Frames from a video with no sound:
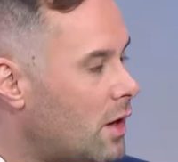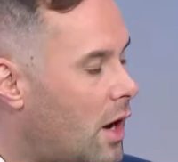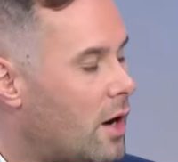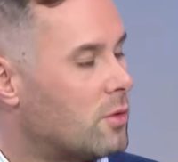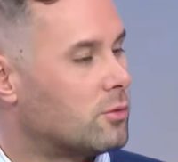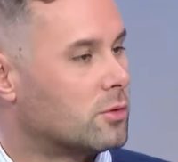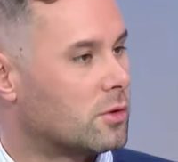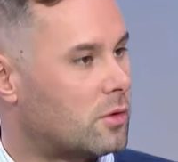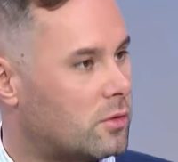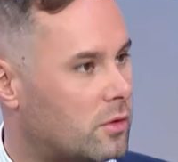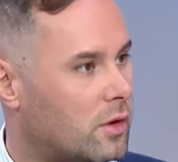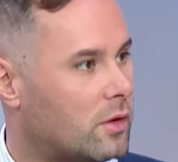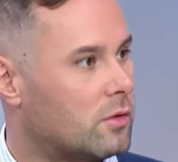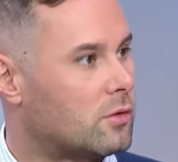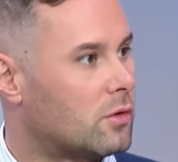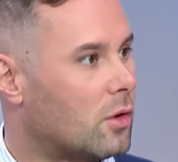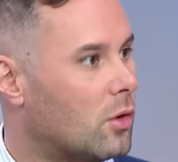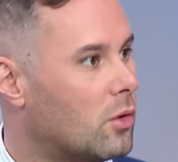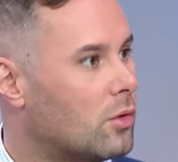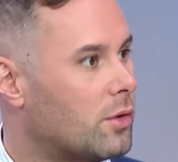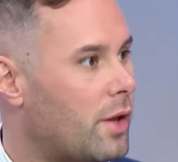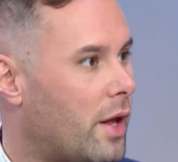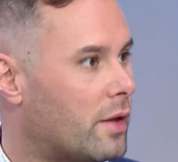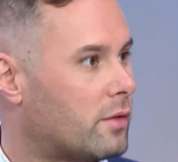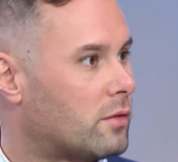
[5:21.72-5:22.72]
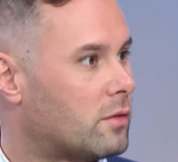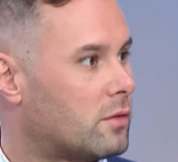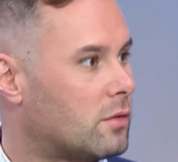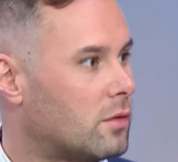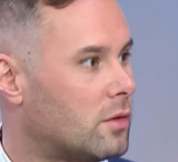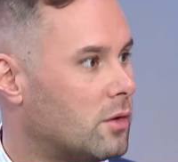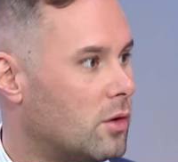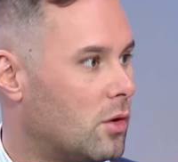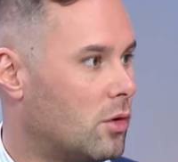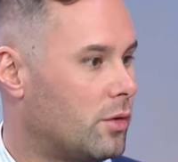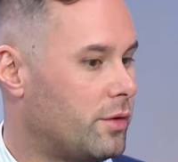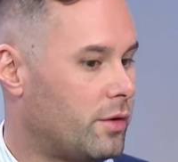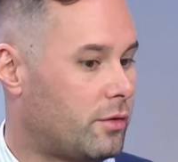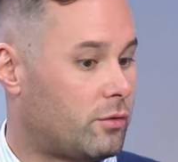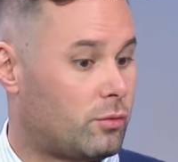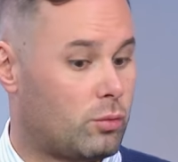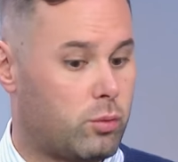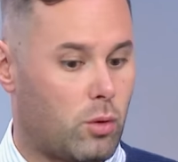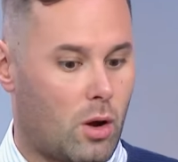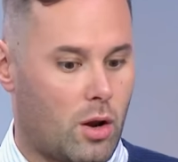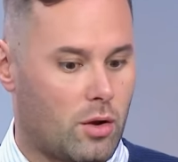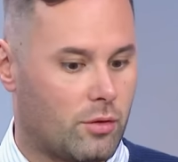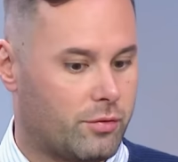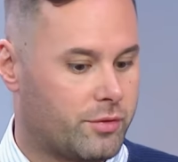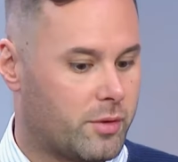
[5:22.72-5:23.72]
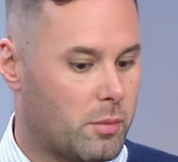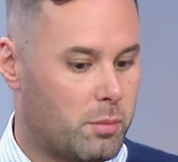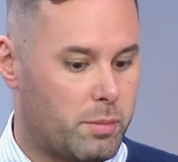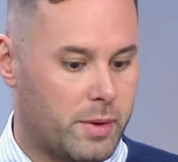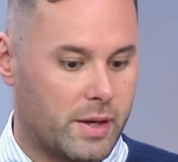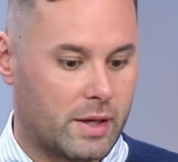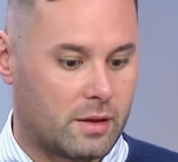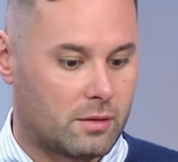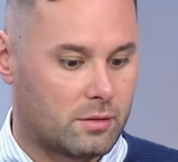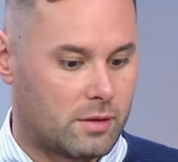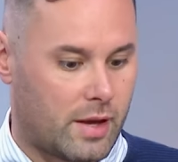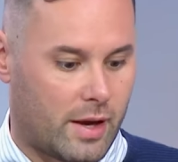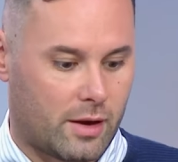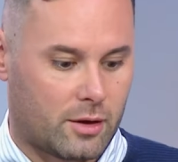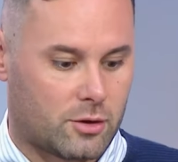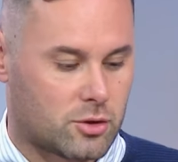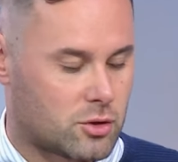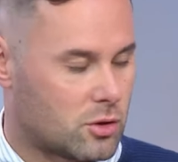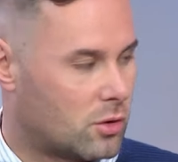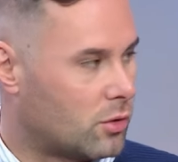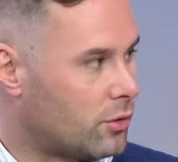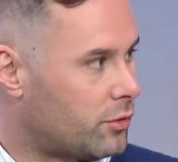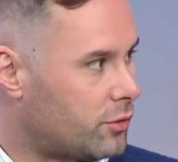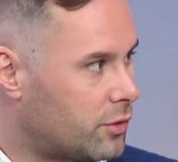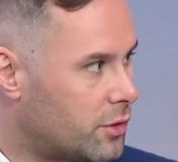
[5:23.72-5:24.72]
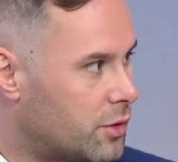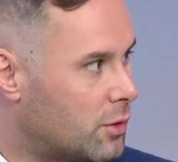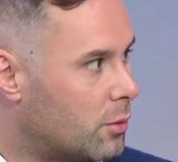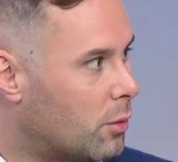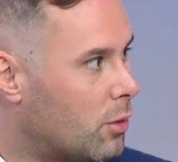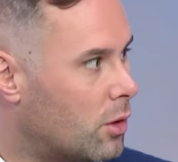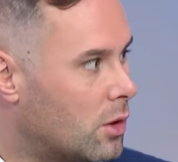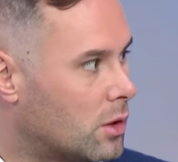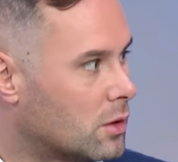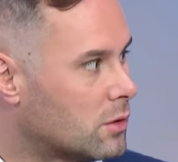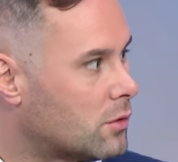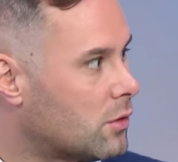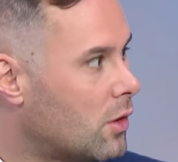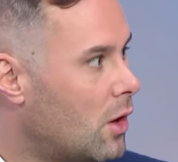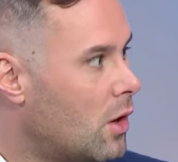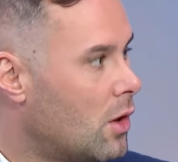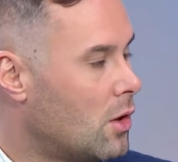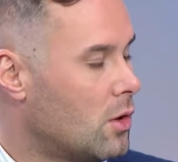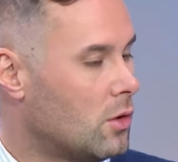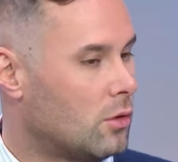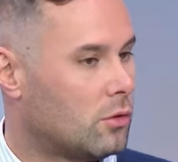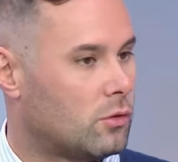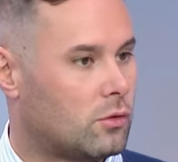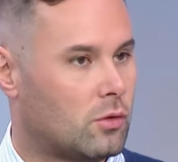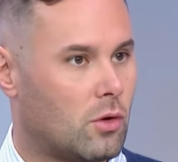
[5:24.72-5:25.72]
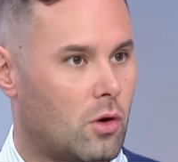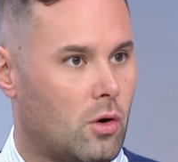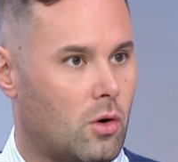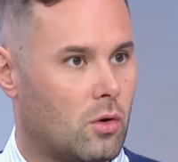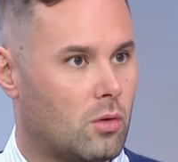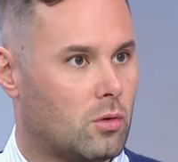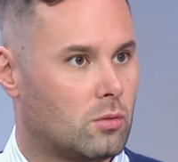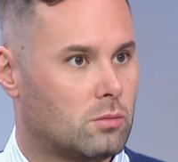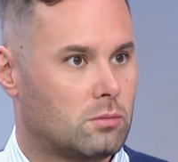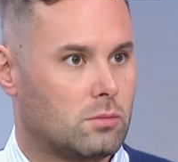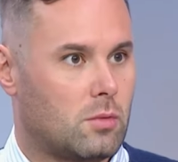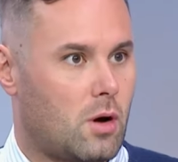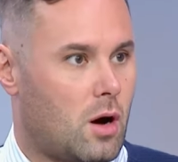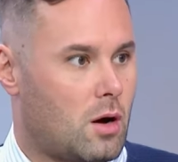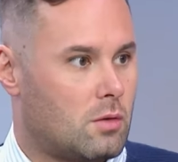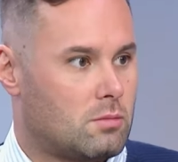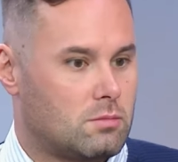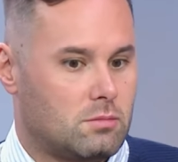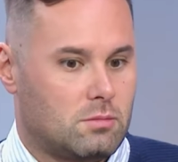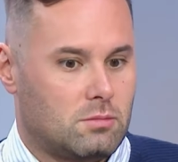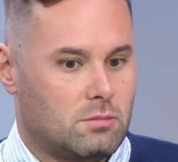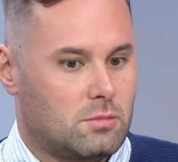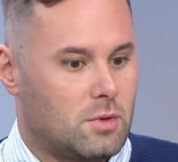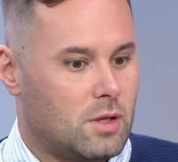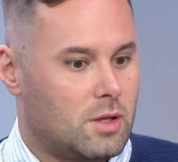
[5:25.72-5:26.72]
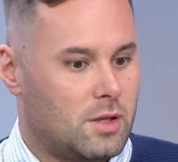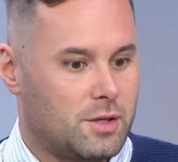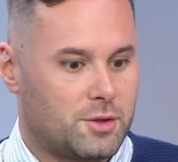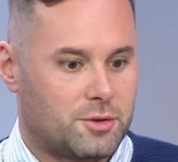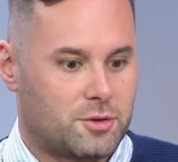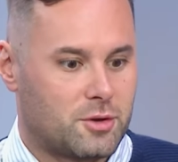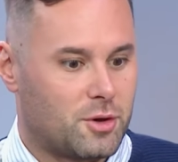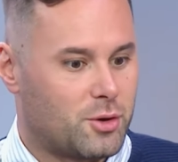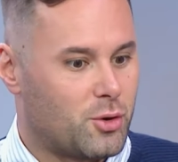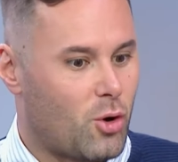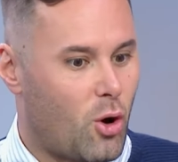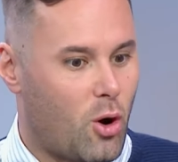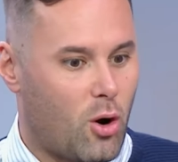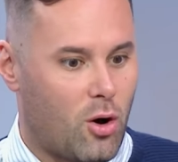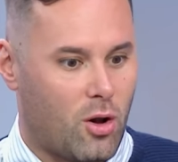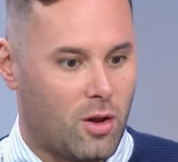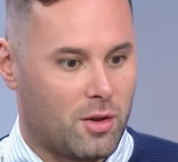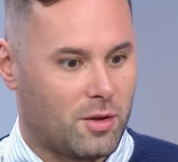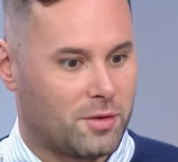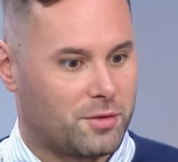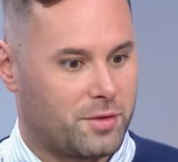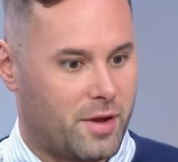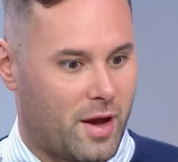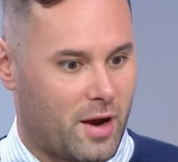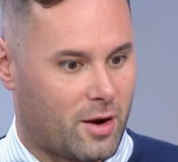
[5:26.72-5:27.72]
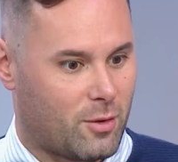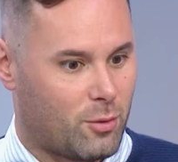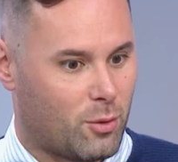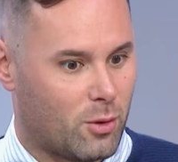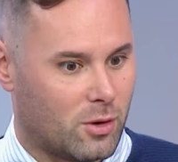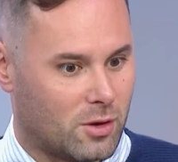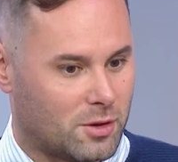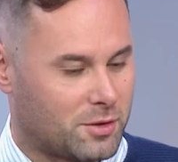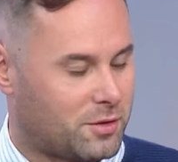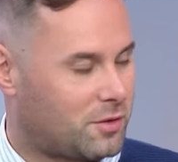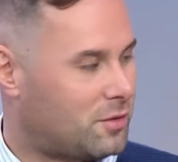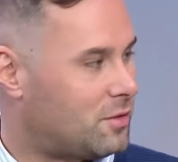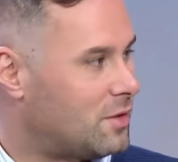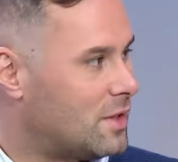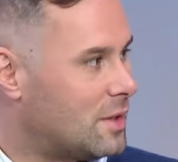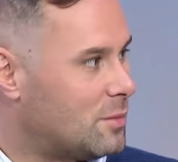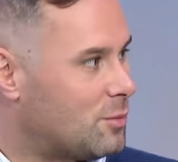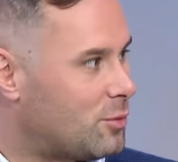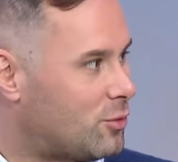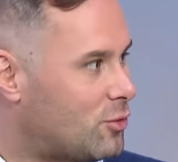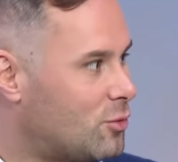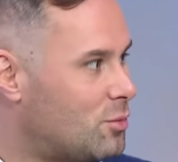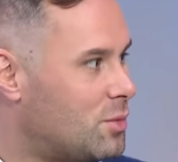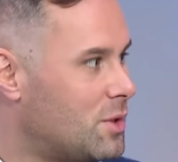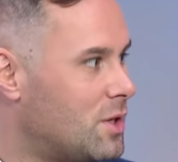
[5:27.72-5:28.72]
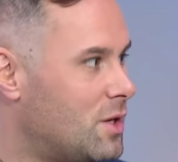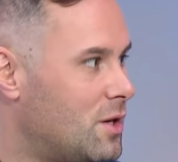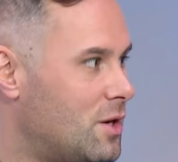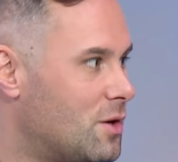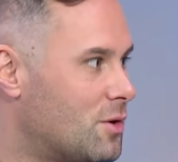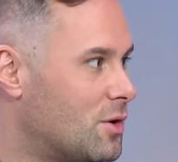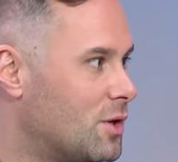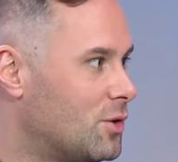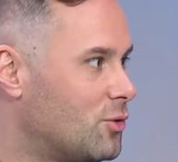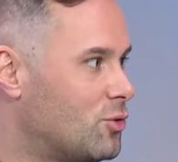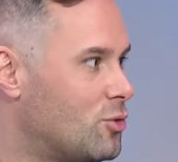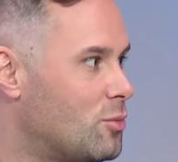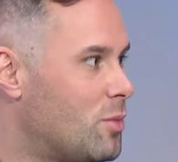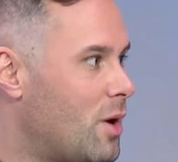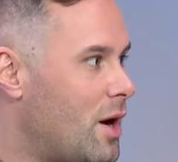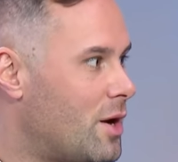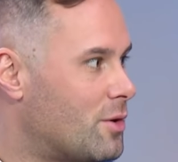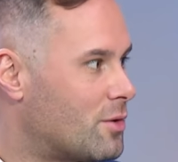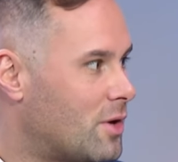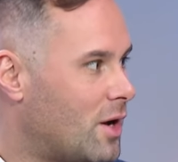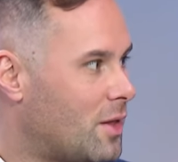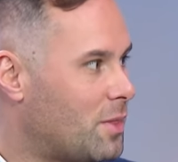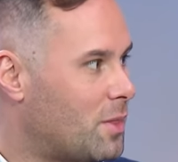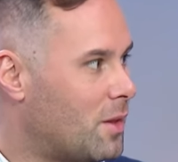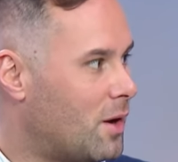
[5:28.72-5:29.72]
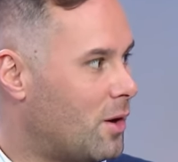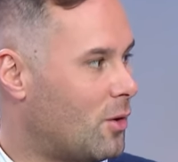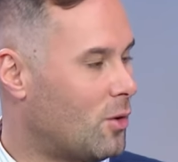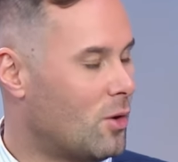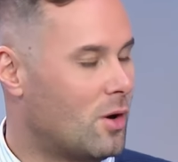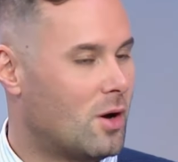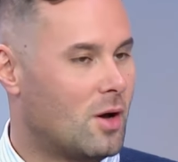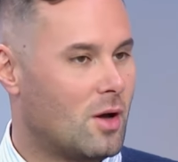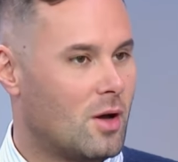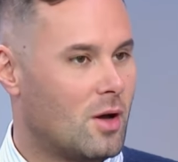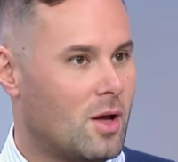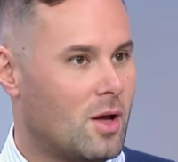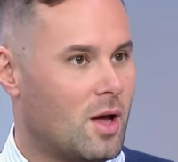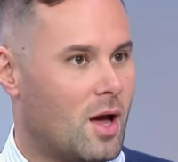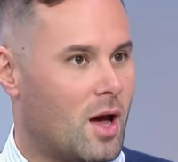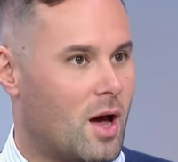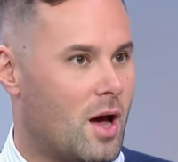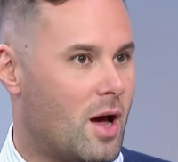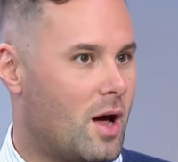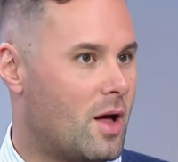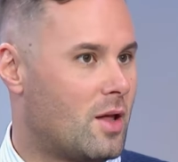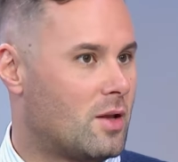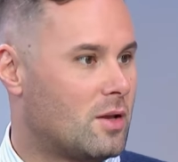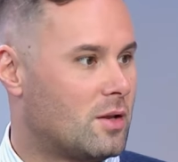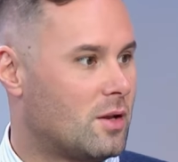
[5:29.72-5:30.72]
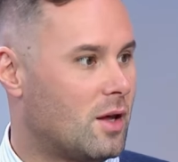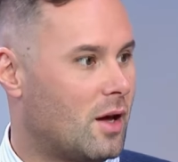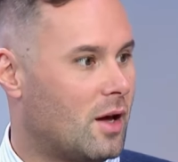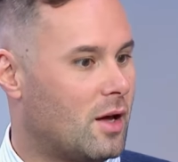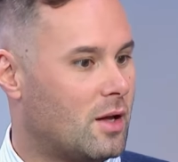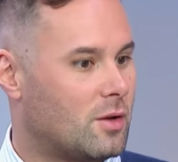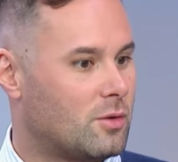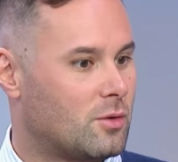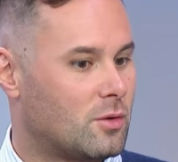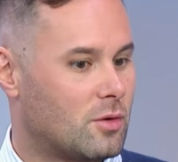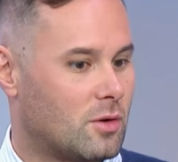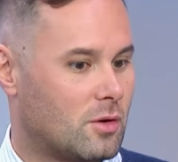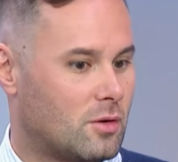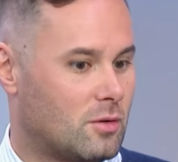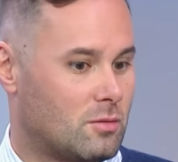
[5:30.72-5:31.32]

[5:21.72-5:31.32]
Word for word: I would say so. That's, you know, that's one of the big tech shows in the world. Mm. So literally all the tech world seems to be here in Dubai right now, and and.